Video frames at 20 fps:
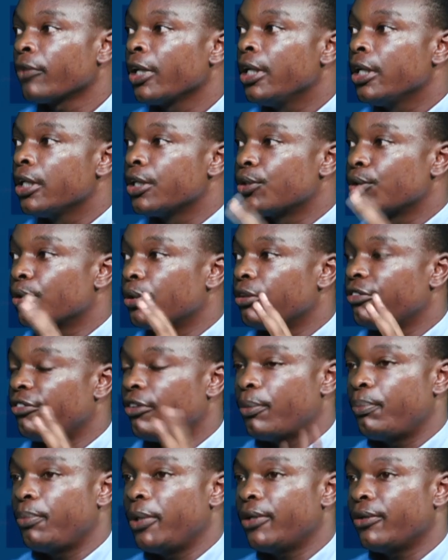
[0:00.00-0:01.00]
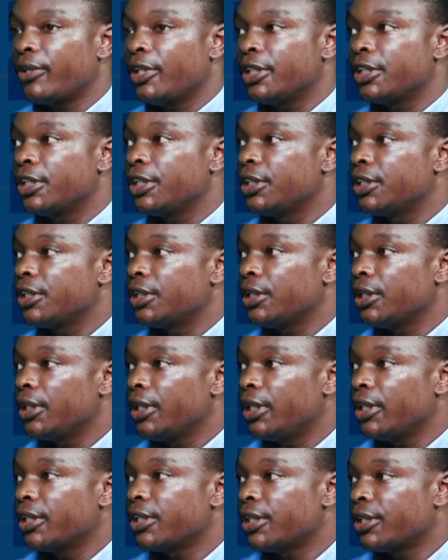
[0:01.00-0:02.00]
So for parents, it's
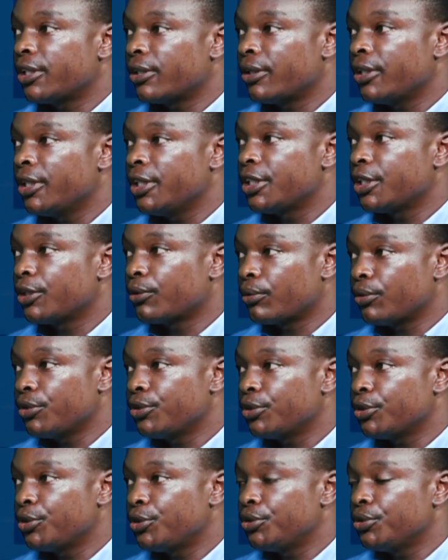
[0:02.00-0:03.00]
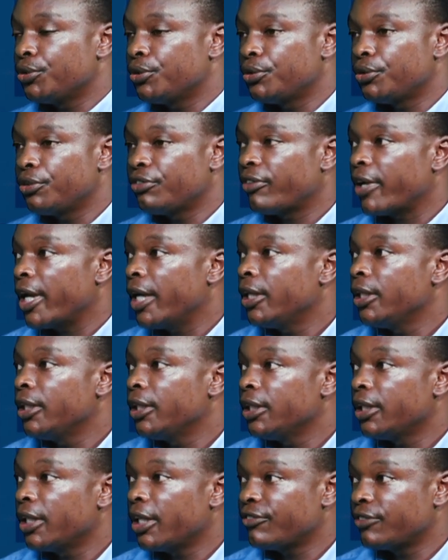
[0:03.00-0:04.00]
necessary, it's crucial to find
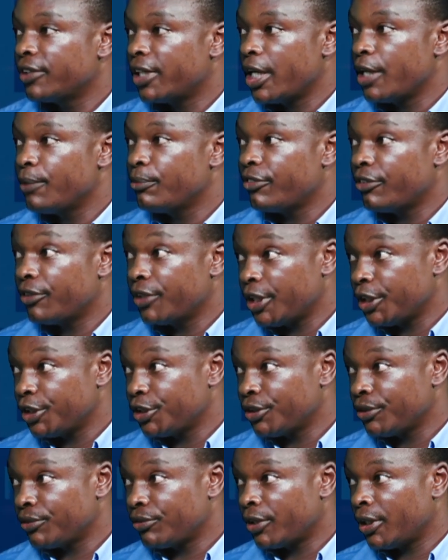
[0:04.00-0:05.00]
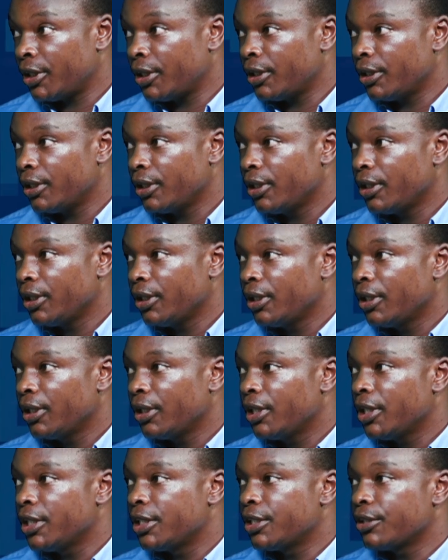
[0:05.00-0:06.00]
enough time for the children.
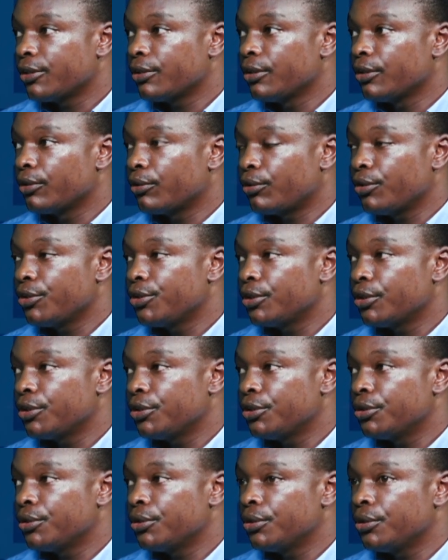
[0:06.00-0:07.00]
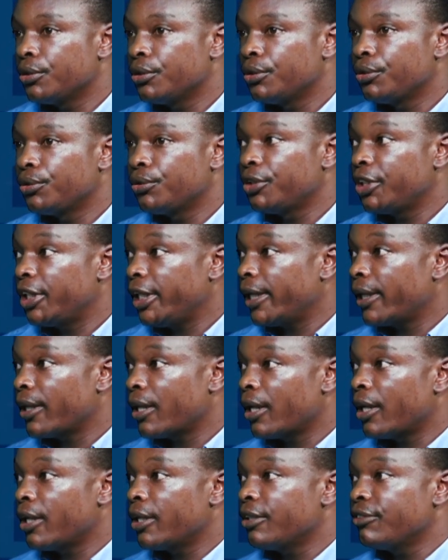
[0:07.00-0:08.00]
It's crucial to share
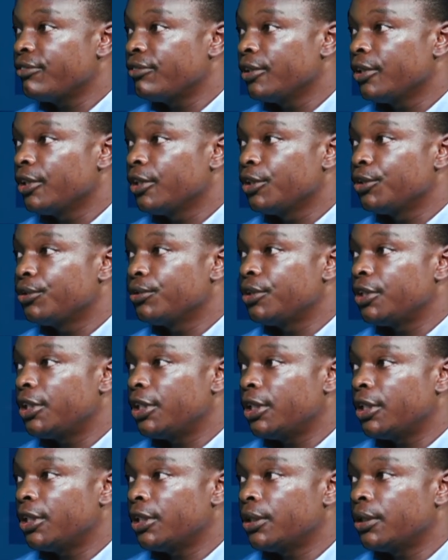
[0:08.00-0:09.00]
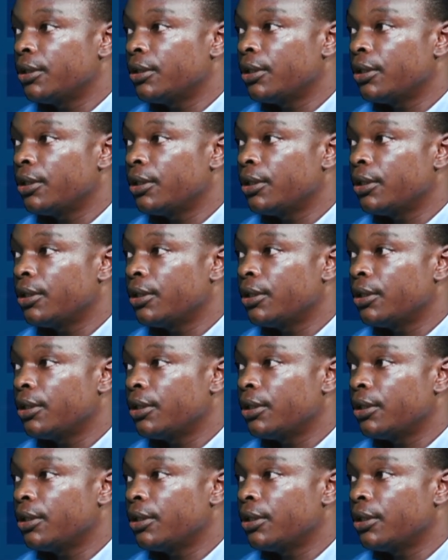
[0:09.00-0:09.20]
love, to share